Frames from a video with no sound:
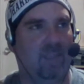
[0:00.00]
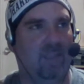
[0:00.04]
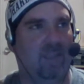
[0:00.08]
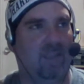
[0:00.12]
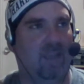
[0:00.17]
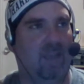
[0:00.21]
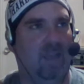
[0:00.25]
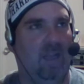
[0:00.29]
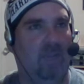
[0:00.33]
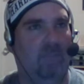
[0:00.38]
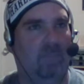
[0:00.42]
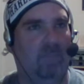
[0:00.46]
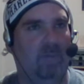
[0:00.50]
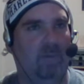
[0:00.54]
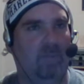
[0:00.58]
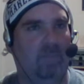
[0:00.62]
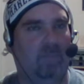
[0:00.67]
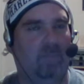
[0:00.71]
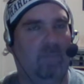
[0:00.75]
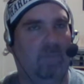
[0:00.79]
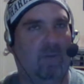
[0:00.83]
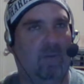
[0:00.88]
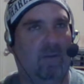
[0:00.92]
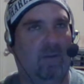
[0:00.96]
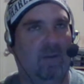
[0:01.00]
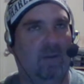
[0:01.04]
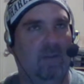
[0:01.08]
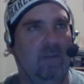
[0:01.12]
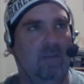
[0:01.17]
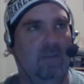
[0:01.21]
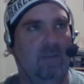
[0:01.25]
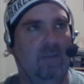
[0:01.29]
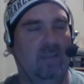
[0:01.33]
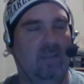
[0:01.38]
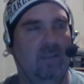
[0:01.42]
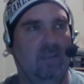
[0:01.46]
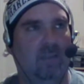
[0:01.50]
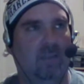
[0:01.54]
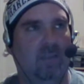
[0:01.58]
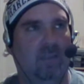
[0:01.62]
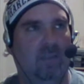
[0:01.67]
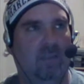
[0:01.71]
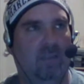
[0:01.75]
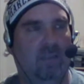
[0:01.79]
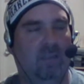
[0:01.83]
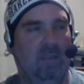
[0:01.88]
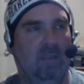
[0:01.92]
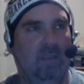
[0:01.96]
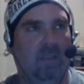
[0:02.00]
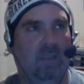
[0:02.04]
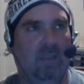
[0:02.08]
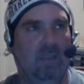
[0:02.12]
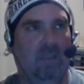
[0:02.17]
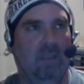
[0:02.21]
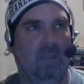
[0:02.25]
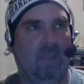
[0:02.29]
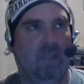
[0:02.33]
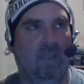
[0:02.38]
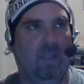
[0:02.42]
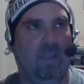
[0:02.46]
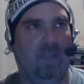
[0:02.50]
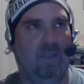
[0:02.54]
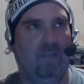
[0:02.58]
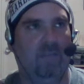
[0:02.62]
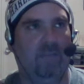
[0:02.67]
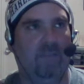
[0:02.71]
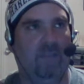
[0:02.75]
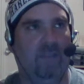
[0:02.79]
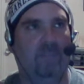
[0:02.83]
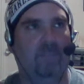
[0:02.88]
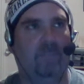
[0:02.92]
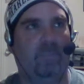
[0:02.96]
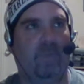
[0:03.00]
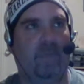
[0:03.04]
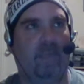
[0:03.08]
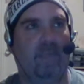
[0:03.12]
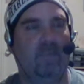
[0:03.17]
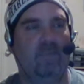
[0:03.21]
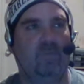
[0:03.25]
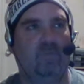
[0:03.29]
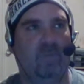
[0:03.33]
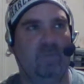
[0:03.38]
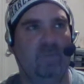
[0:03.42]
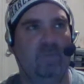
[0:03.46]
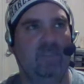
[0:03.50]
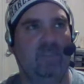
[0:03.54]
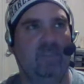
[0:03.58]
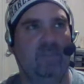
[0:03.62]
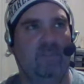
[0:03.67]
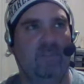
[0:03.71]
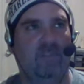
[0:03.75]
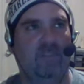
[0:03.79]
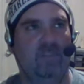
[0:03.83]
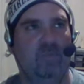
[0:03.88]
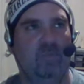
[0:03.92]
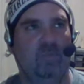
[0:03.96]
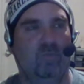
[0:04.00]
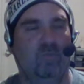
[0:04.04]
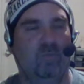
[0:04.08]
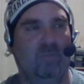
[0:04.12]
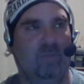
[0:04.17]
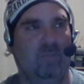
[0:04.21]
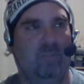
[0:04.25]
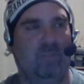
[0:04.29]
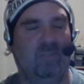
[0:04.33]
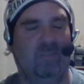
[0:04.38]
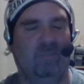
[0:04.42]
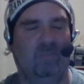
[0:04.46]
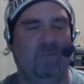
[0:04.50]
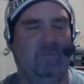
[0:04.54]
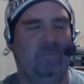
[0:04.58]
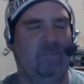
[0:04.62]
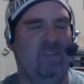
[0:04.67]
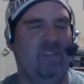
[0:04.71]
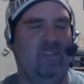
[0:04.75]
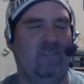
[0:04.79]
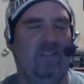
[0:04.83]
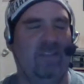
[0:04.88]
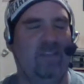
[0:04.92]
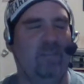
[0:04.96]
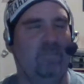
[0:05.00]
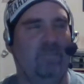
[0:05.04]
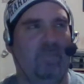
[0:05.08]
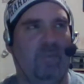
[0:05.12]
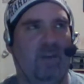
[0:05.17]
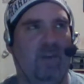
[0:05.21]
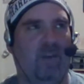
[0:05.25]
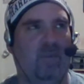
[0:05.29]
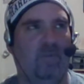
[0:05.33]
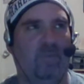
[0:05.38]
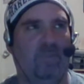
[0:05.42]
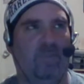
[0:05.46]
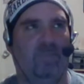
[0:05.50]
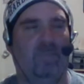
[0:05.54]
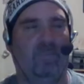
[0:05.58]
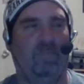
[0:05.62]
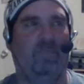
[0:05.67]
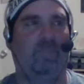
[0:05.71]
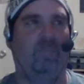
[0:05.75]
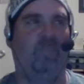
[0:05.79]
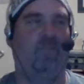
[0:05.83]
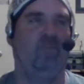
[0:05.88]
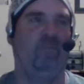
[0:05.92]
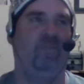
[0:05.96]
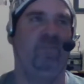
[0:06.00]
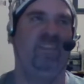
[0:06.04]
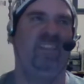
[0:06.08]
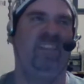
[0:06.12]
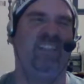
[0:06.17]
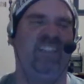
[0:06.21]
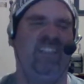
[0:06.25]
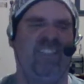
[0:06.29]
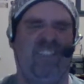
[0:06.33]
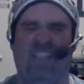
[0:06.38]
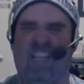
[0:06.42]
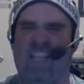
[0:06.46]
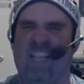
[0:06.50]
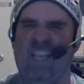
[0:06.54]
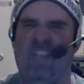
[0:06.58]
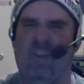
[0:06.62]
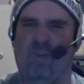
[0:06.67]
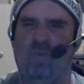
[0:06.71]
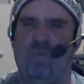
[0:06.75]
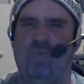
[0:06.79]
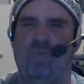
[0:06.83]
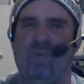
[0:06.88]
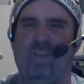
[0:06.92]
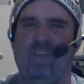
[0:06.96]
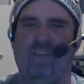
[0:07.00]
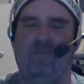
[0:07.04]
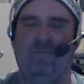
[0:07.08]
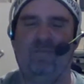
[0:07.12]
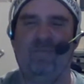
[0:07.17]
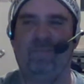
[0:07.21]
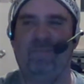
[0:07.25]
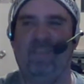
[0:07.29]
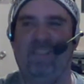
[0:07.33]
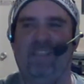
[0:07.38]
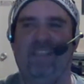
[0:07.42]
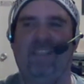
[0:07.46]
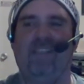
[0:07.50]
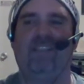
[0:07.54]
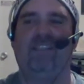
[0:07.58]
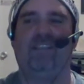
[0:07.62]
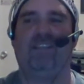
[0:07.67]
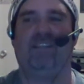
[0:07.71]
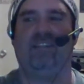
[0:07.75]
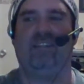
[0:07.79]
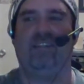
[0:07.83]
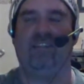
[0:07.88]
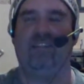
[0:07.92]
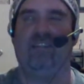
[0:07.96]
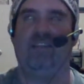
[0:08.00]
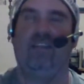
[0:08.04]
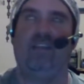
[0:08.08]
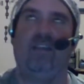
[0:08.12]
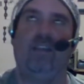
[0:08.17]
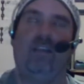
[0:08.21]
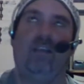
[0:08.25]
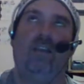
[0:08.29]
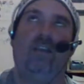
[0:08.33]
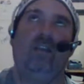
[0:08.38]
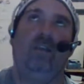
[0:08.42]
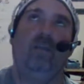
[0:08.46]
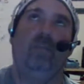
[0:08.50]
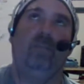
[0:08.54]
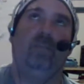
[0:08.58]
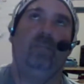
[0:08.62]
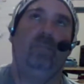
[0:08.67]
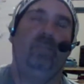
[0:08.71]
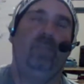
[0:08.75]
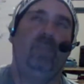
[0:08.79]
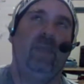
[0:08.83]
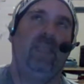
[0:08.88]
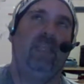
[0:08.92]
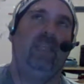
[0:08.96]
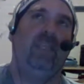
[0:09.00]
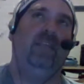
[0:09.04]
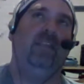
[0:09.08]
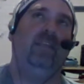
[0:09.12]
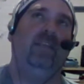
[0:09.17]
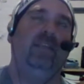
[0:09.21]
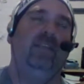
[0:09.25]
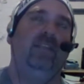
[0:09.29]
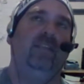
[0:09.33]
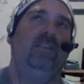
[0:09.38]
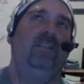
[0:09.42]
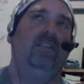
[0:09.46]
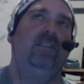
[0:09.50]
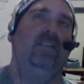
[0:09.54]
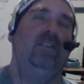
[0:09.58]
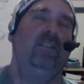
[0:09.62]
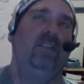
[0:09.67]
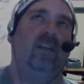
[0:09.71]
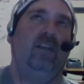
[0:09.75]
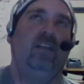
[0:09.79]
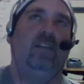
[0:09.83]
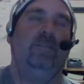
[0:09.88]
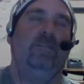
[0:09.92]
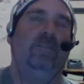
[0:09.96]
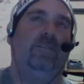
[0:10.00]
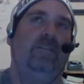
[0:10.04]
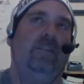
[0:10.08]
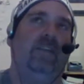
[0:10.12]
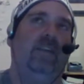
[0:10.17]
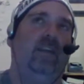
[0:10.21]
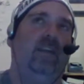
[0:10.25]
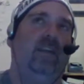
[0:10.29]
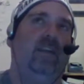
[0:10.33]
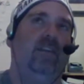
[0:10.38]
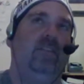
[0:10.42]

they're they're, they're number one and two in, in women. Period. But then I think you'd actually have to go to Taya Valkyrie, Rosemary, Jordynne Grace, Havok,